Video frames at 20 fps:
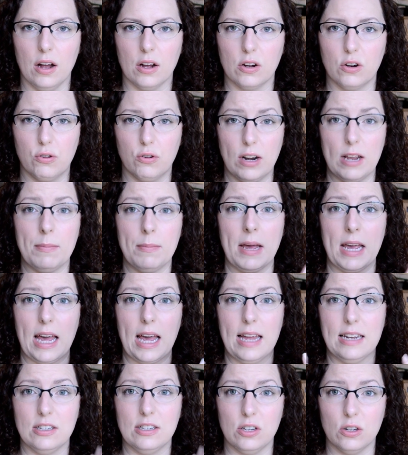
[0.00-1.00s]
creamy
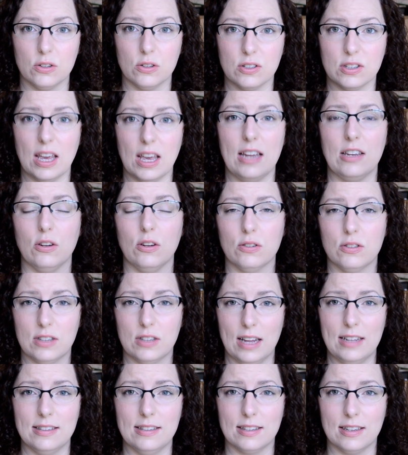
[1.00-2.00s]
into your
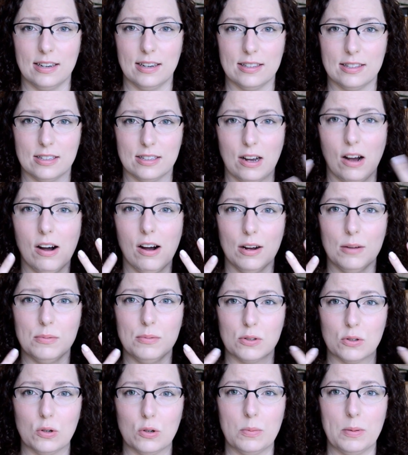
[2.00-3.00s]
skin's going to start
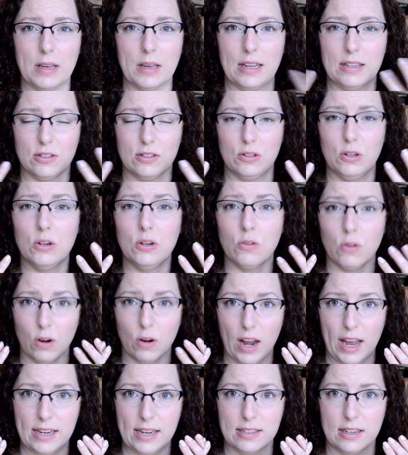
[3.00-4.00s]
absorbing it sooner or
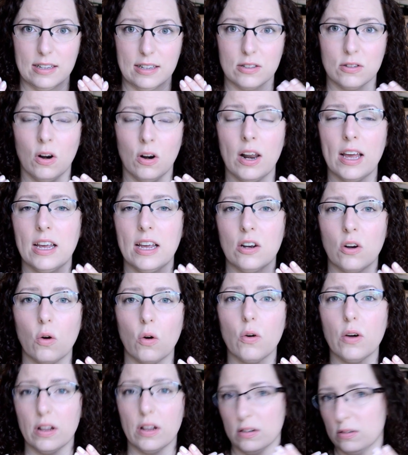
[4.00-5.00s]
later. It's not like an
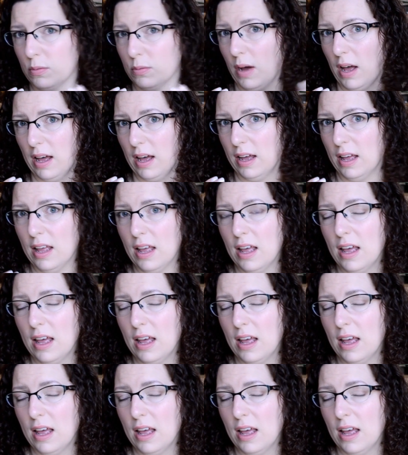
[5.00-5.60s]
oil where